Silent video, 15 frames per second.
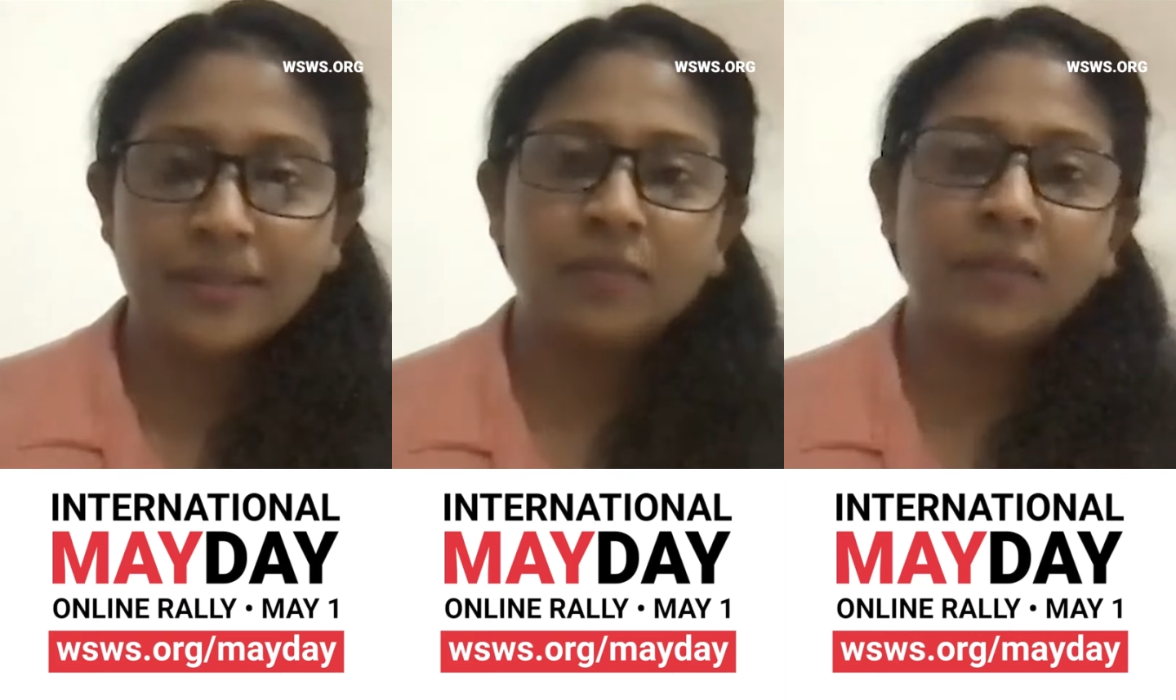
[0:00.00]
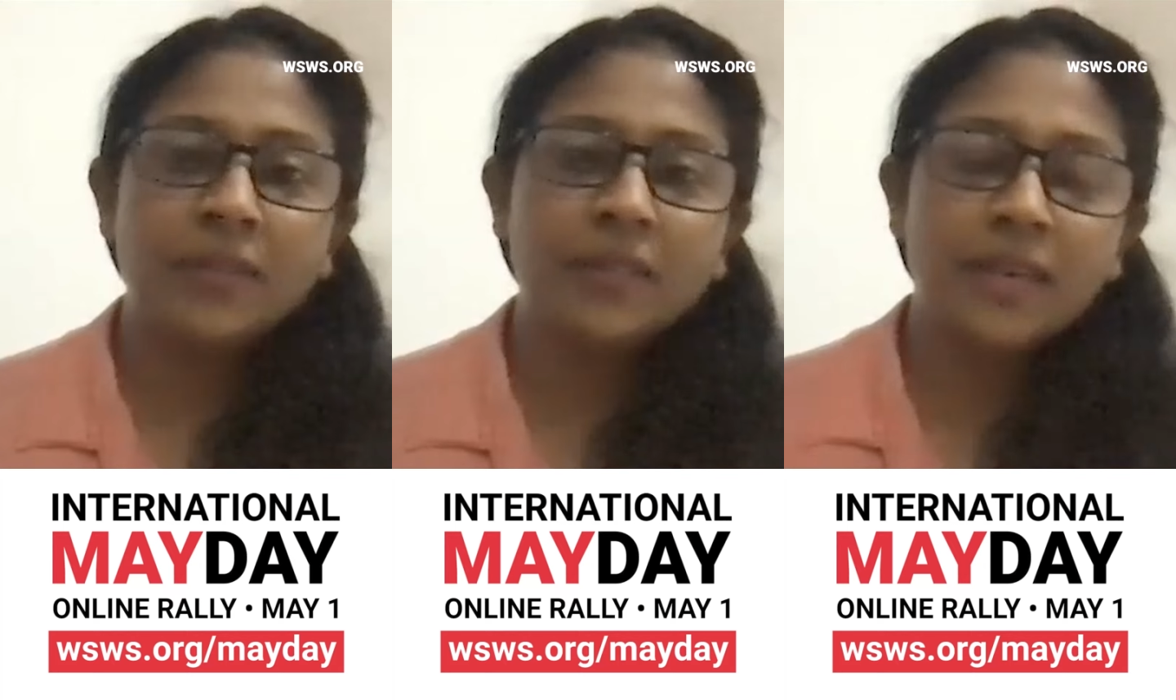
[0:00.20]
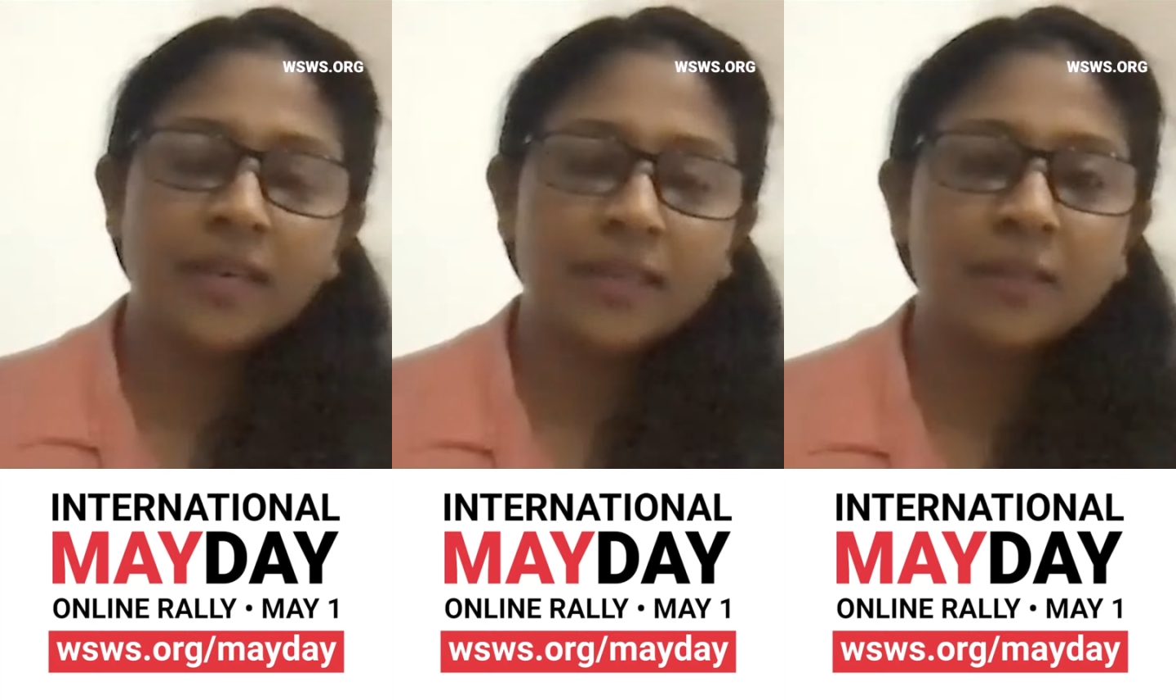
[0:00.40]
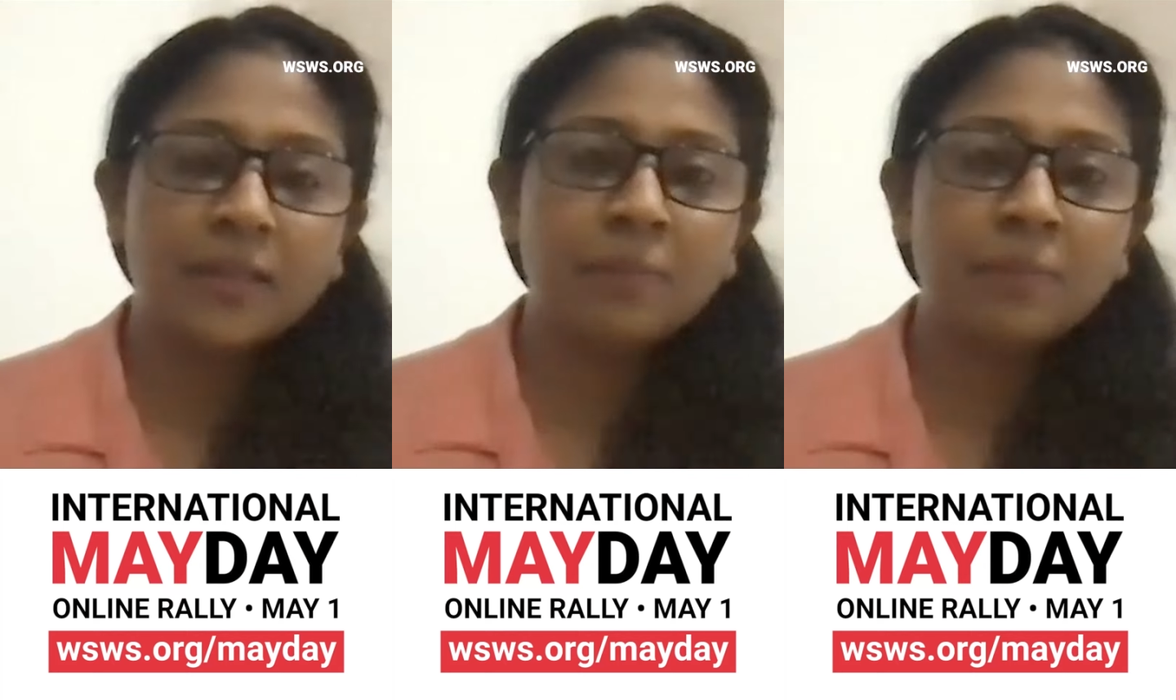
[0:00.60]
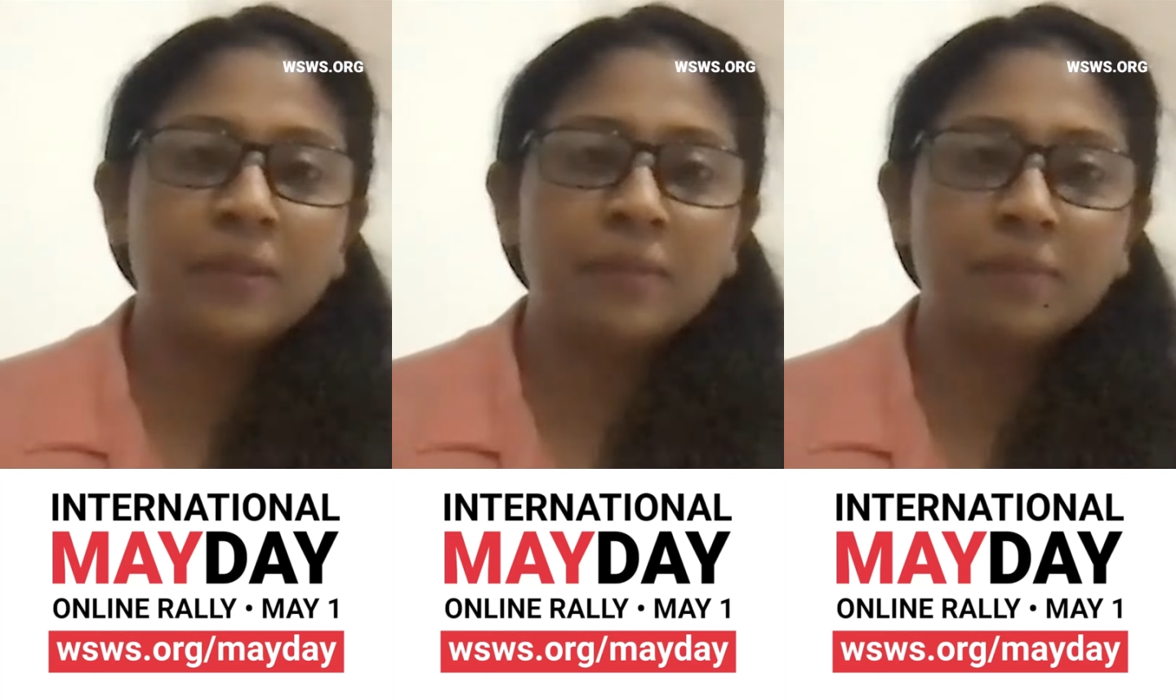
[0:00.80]
with the other
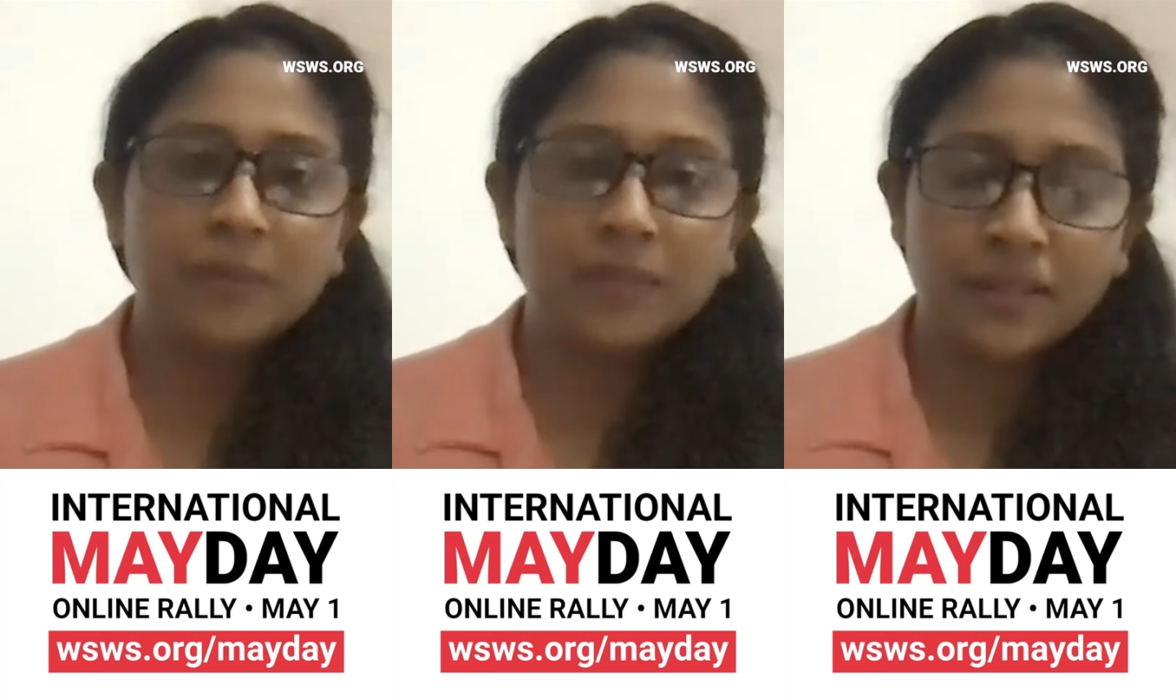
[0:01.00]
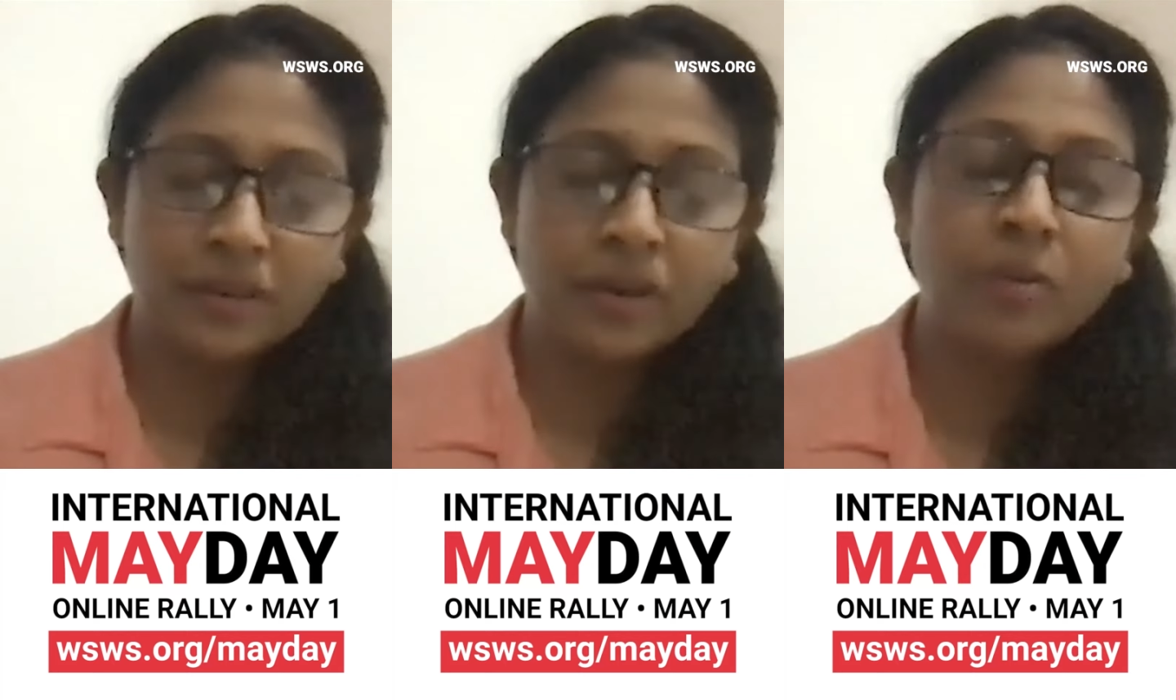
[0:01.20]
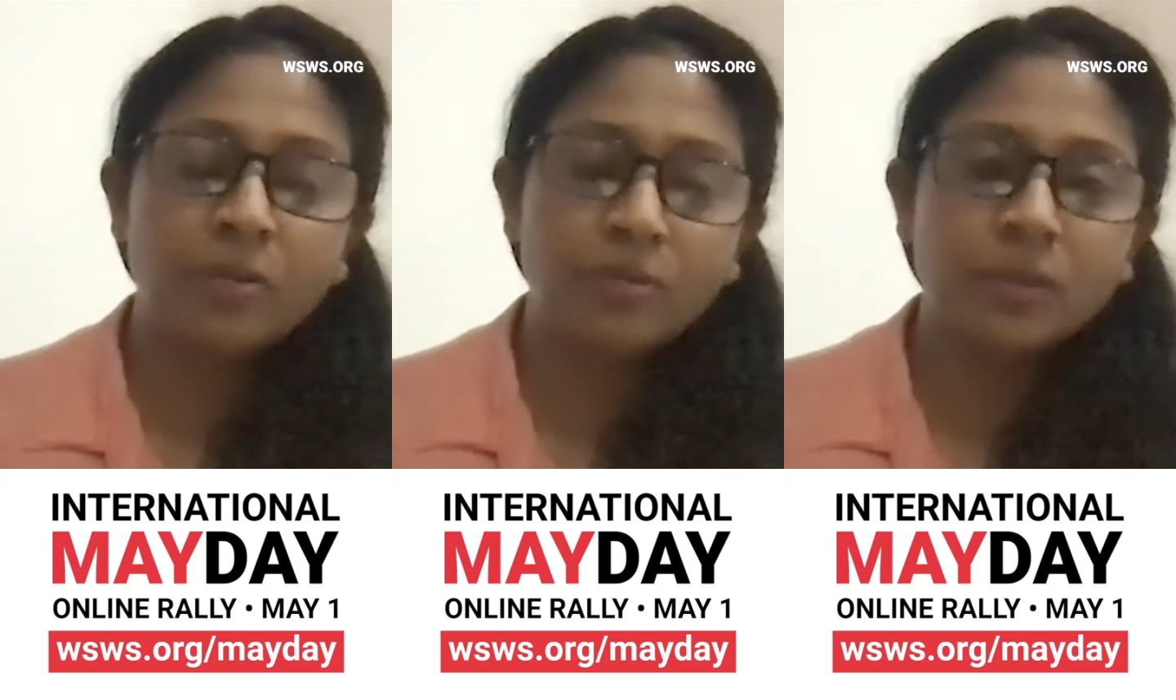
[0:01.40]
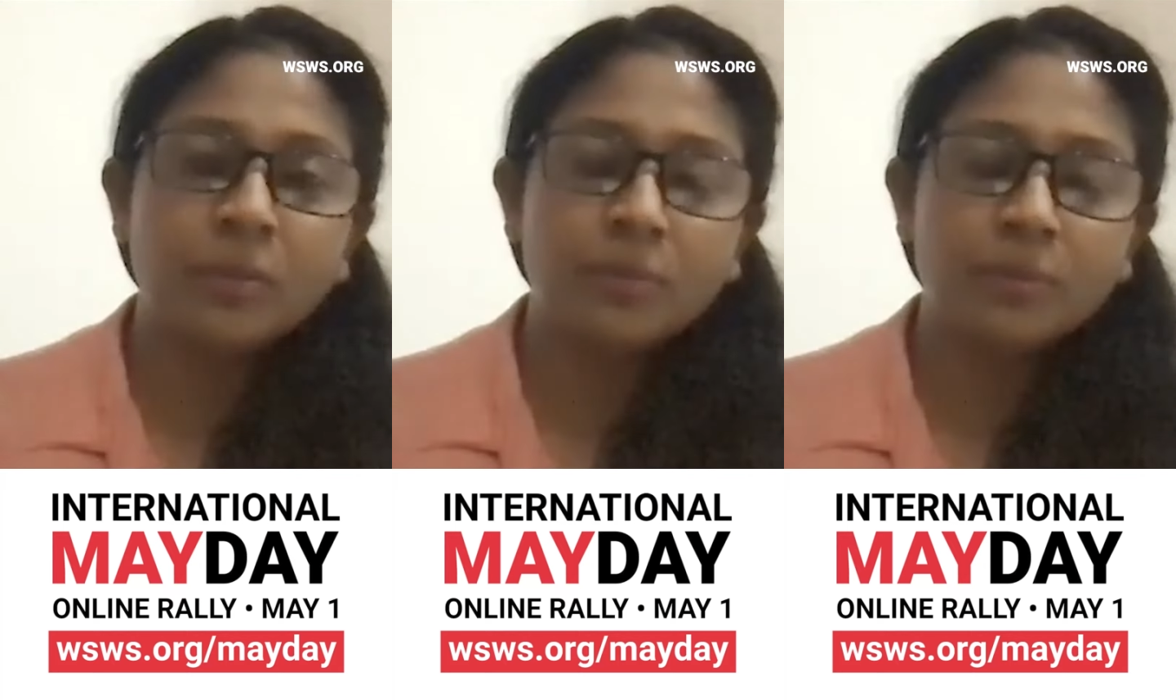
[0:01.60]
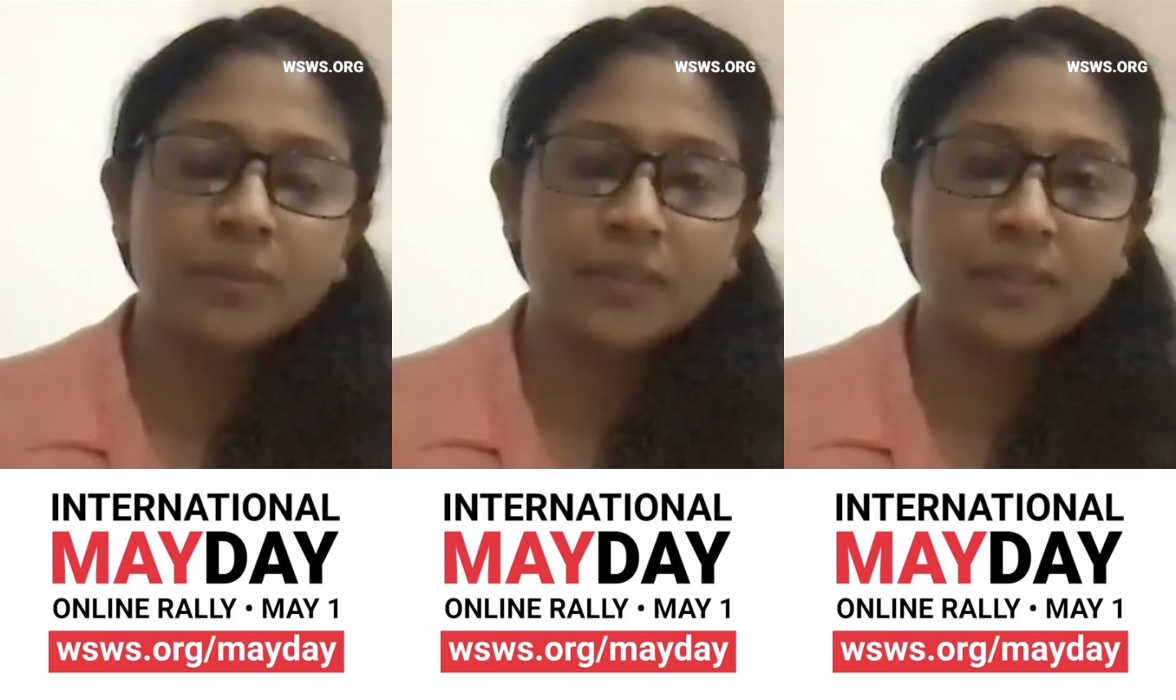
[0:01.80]
people around the
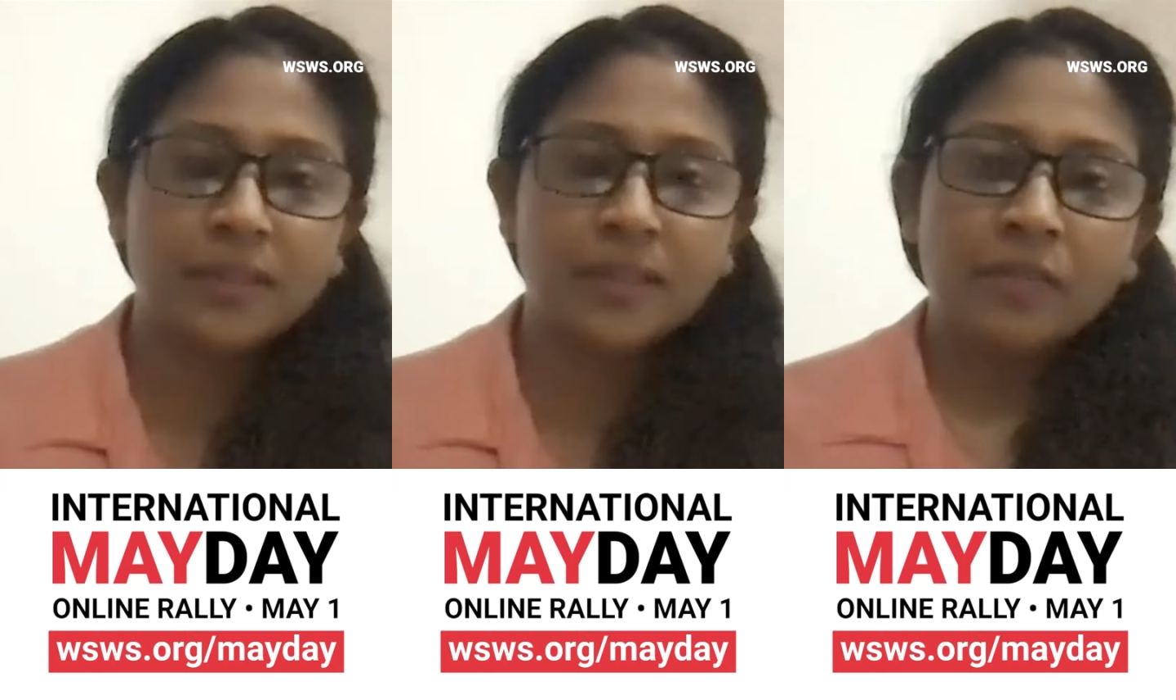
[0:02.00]
world.